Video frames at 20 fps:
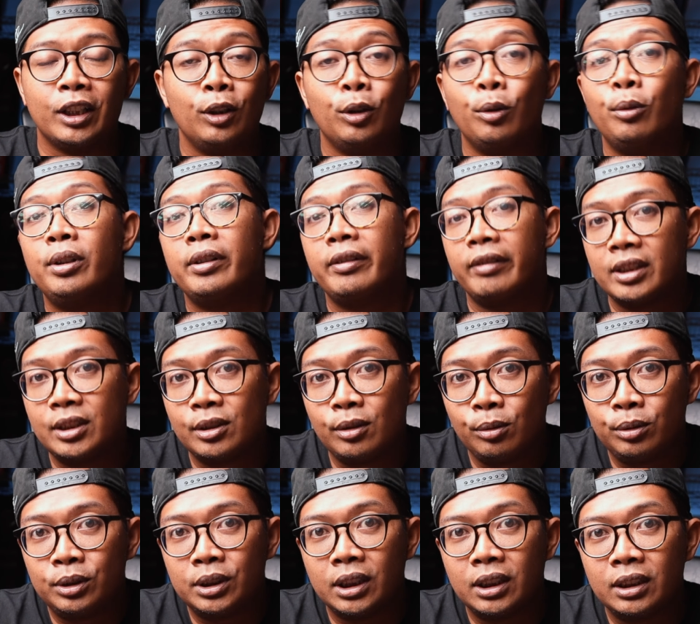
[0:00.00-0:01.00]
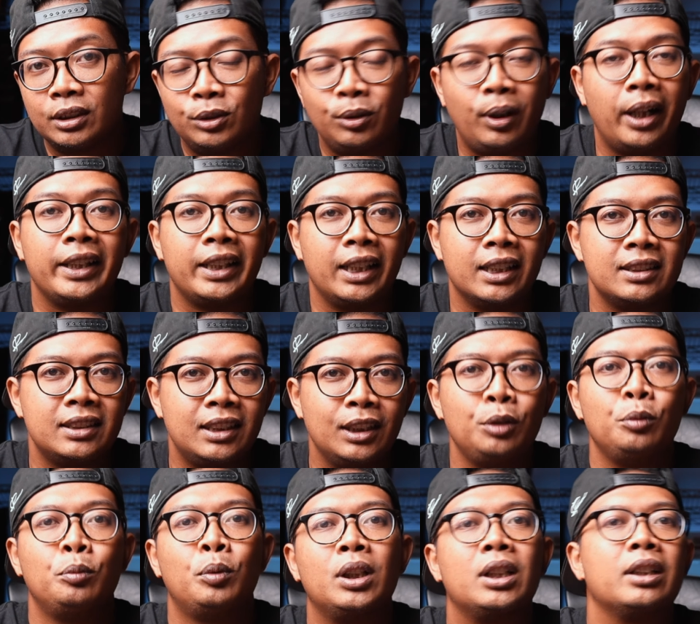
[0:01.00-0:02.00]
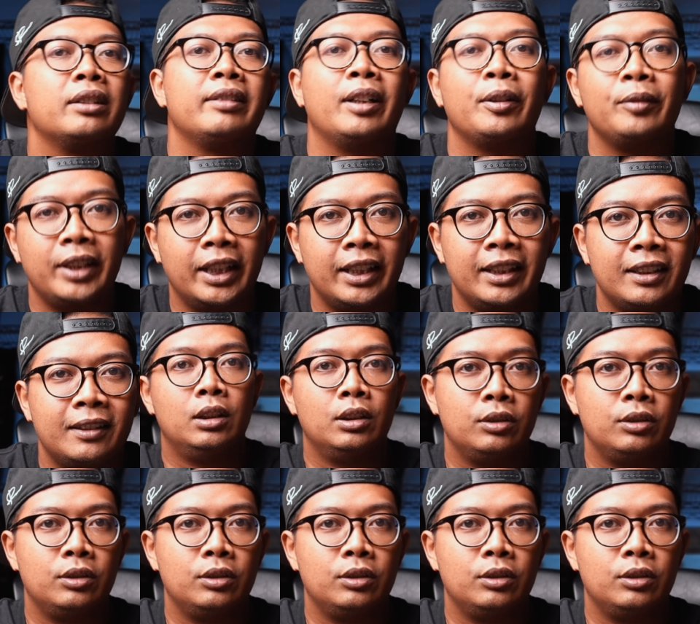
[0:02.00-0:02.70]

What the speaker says: lower resolution so I can still work around that.